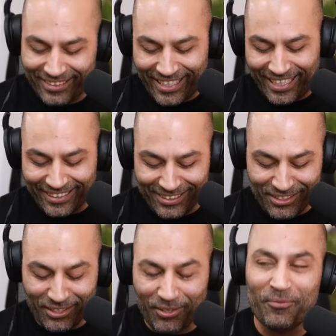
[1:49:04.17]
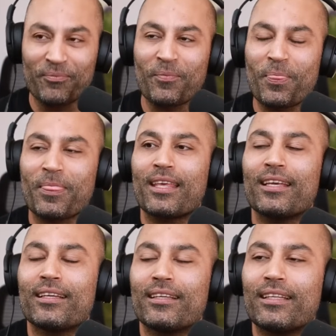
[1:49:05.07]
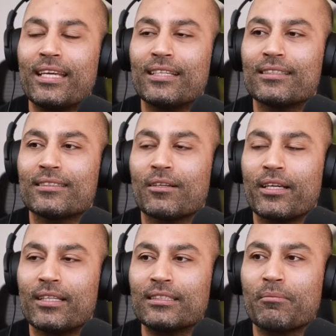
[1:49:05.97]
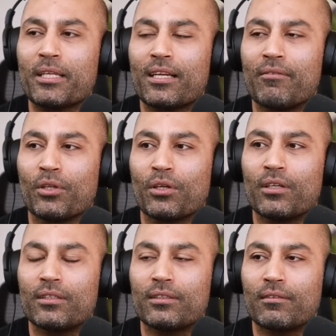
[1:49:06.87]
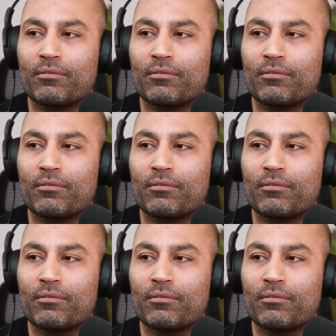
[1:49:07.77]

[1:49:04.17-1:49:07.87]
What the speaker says: And so and this is something that I've learned